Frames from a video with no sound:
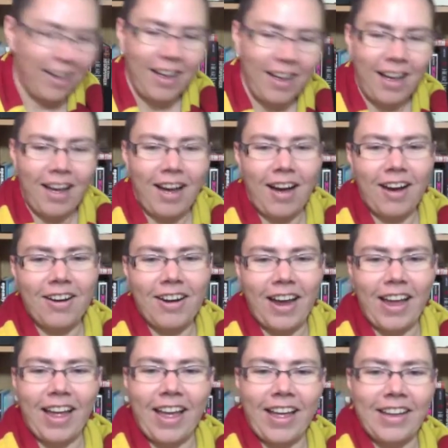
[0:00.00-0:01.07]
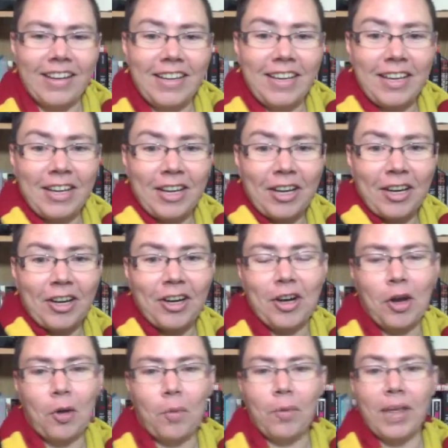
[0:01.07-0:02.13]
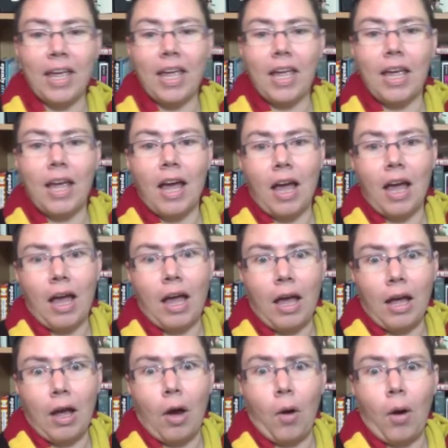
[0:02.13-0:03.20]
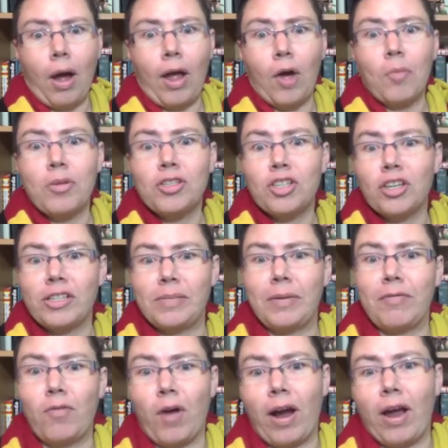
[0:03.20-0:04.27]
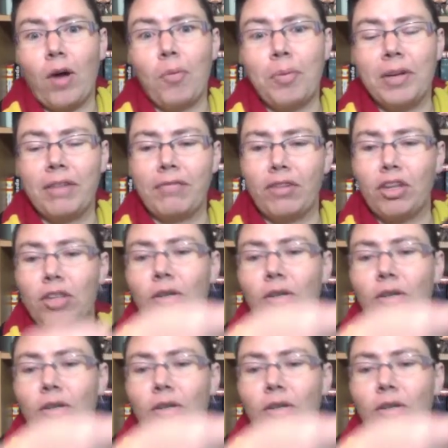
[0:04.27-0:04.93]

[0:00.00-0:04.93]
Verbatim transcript: it. All right, and here we go. I almost looked before I opened it for you